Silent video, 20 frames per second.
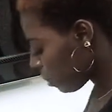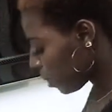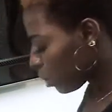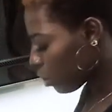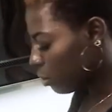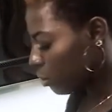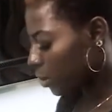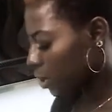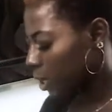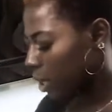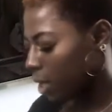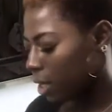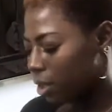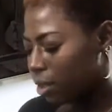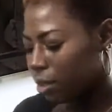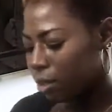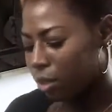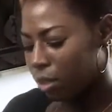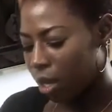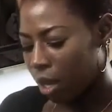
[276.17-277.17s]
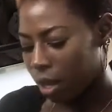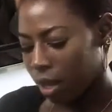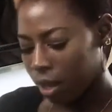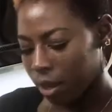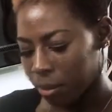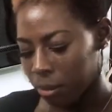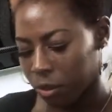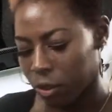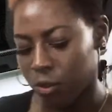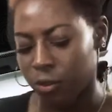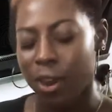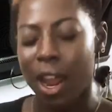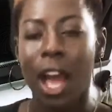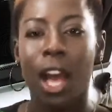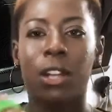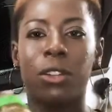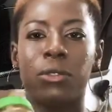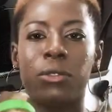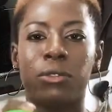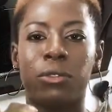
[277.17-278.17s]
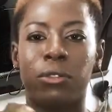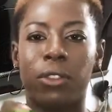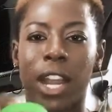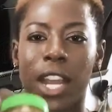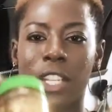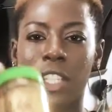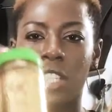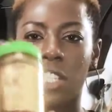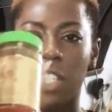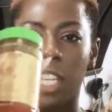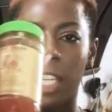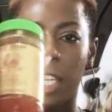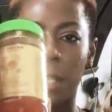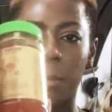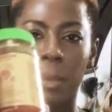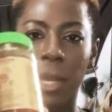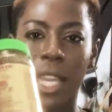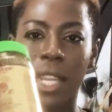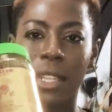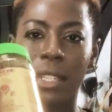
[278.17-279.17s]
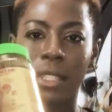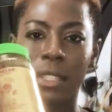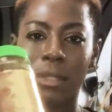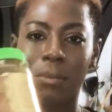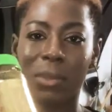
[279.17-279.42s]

be using some ground fresh chili paste